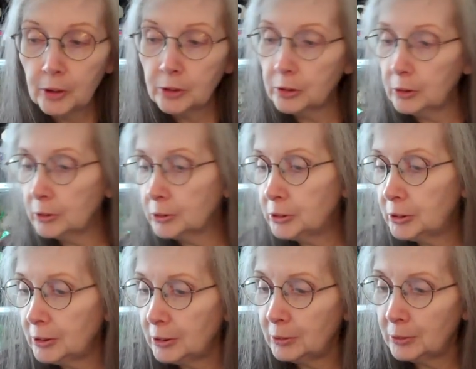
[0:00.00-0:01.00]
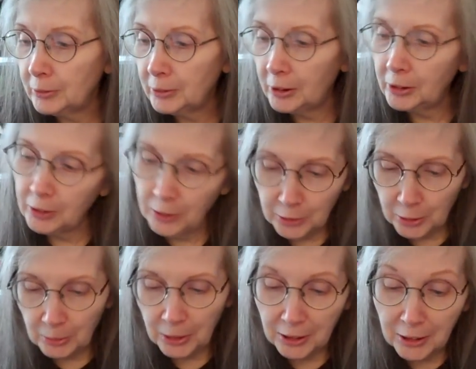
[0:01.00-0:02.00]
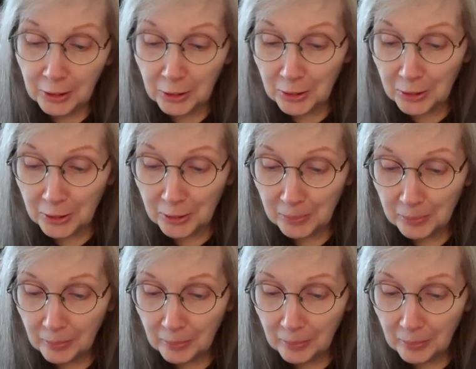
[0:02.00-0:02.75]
So let's see, anything else on my list?